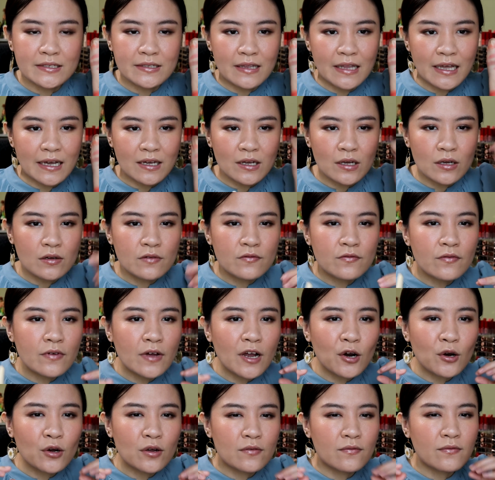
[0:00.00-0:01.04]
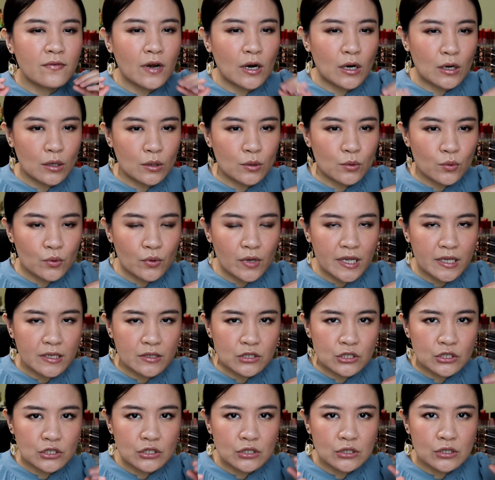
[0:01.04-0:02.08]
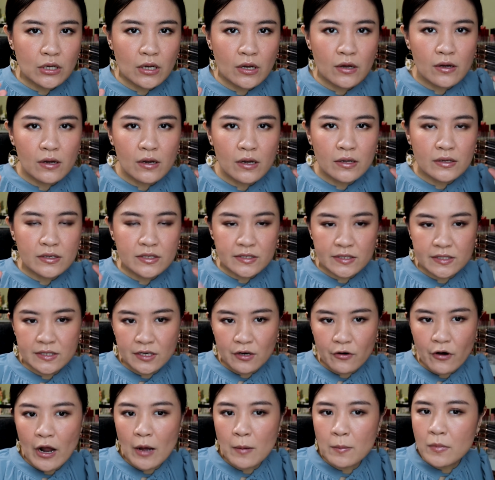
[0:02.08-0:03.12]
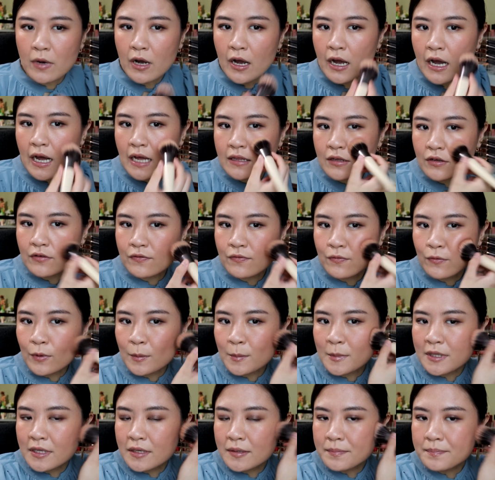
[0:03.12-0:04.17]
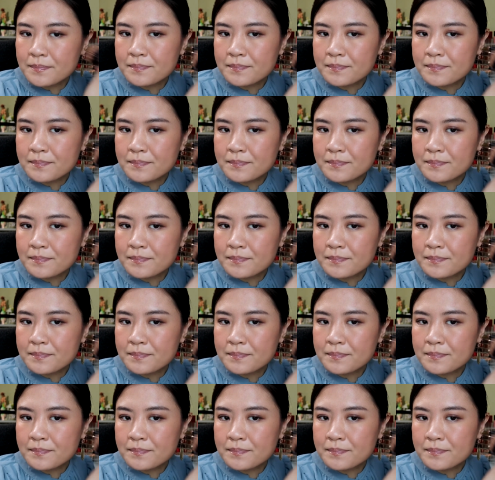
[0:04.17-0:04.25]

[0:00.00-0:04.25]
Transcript: like a very rich serum kind of formula.